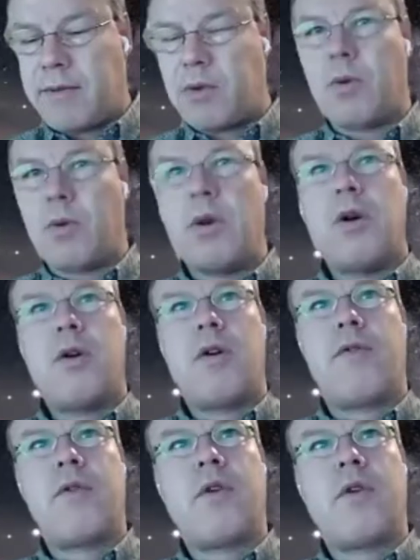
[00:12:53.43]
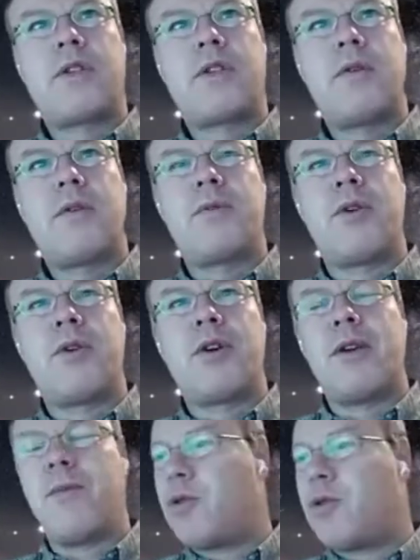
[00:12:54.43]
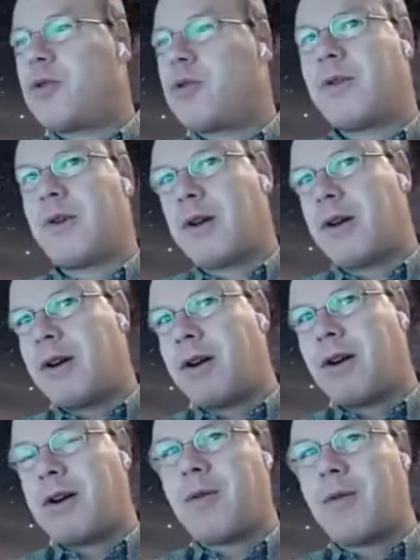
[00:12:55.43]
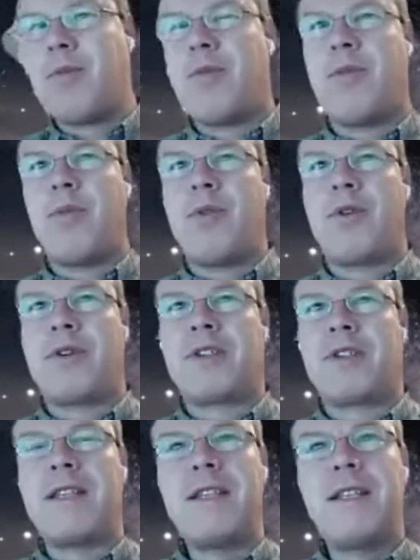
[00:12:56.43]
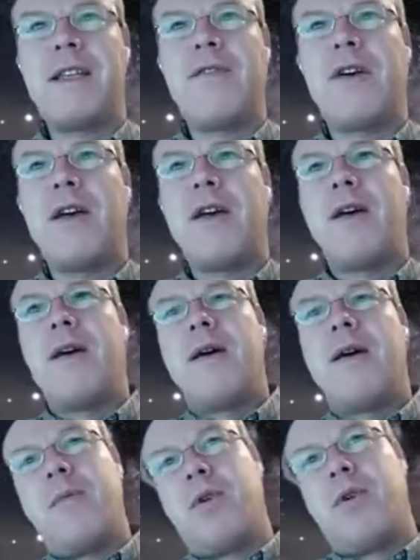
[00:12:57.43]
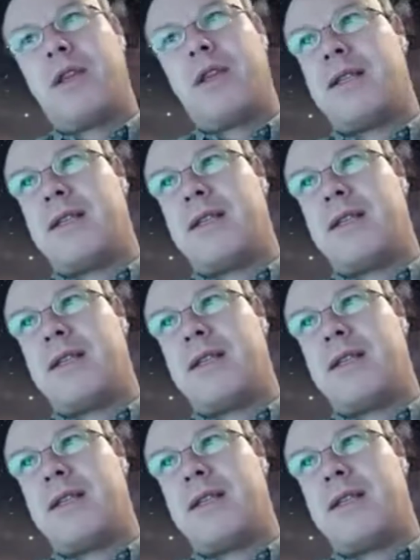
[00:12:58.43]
So of course, whispering gallery modes are more sensitive, but as